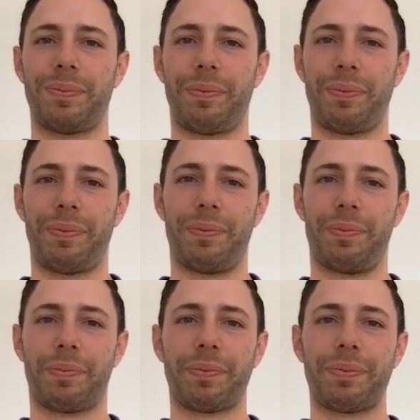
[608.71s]

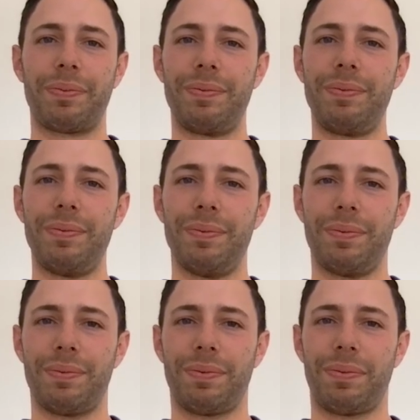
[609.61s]

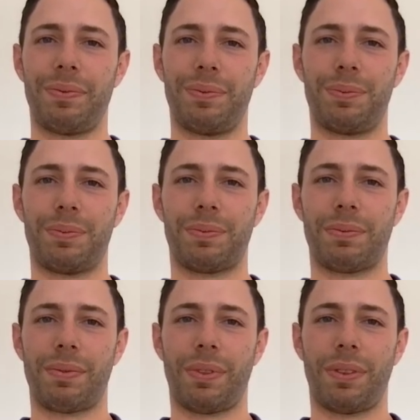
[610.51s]

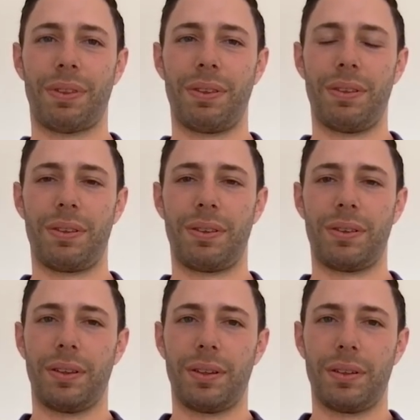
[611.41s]

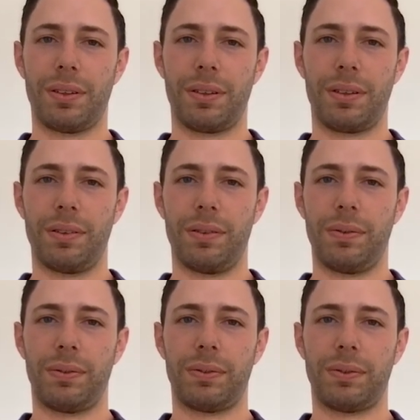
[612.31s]
This person isn't speaking.